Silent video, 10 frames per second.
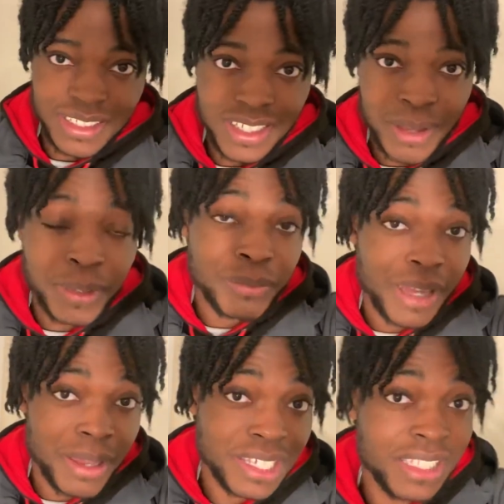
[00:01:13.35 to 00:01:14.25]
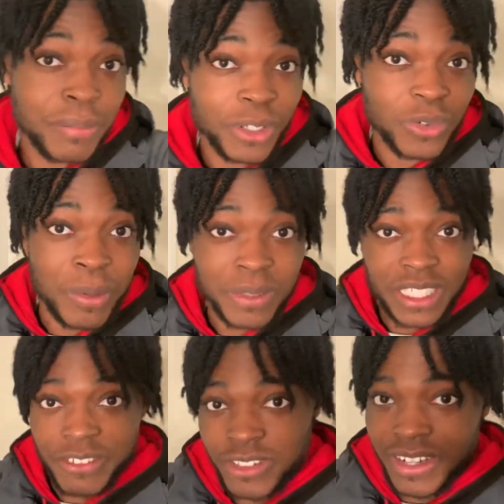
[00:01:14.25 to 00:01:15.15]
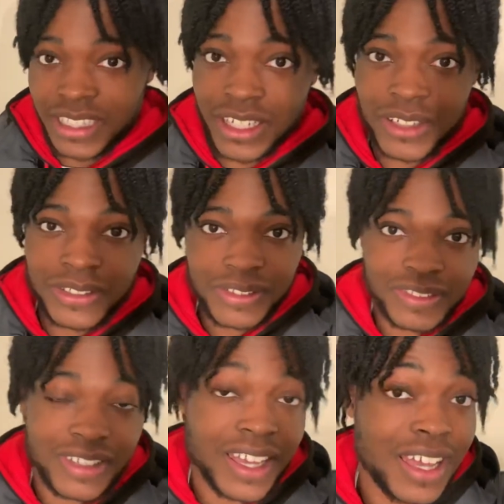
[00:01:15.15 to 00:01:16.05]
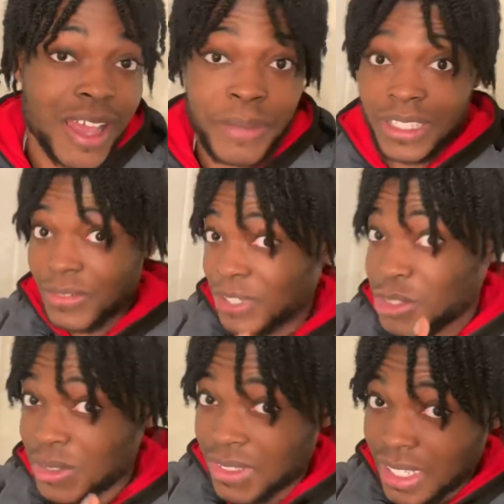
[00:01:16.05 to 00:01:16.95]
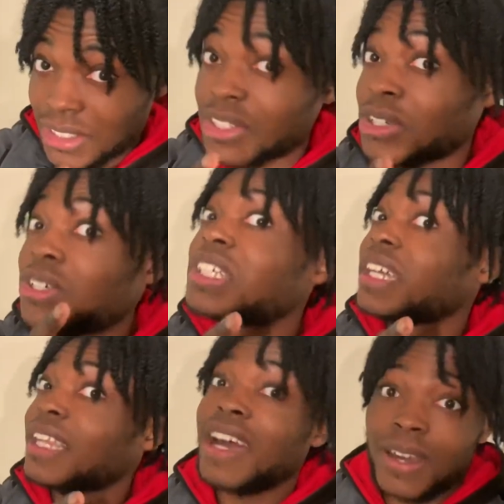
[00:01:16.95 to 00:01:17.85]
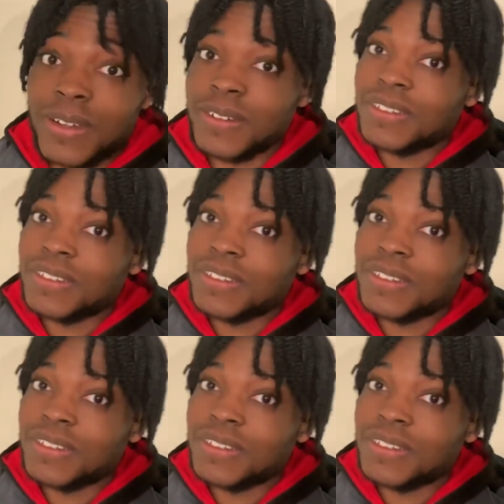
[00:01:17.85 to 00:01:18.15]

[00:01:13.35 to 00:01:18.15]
I'm in my academic weapon era right now. I made a video on that, so go check that out.